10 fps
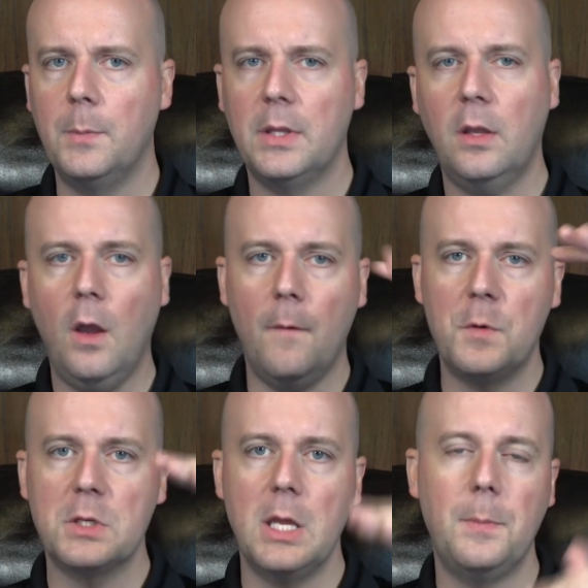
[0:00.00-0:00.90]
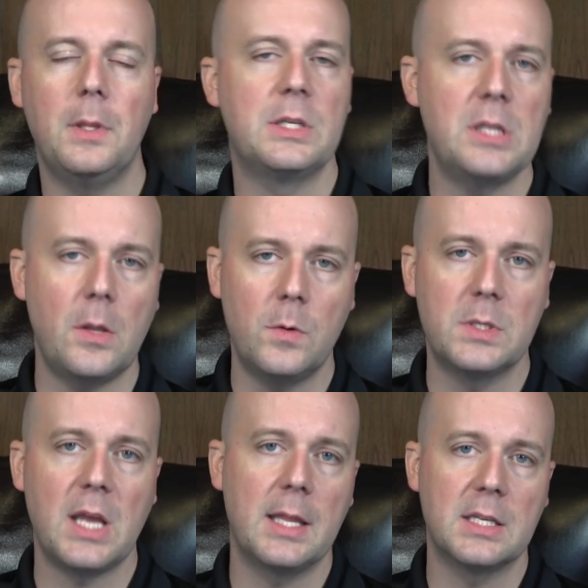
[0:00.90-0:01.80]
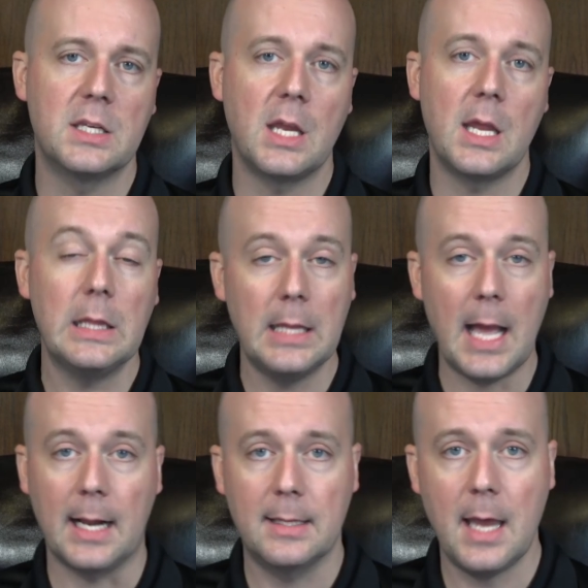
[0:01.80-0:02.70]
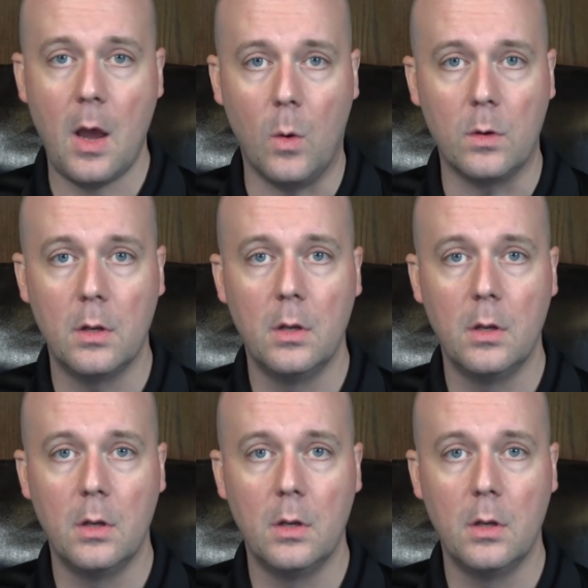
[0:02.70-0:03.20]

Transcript: but the governor's keeping the southern side of the state locked down.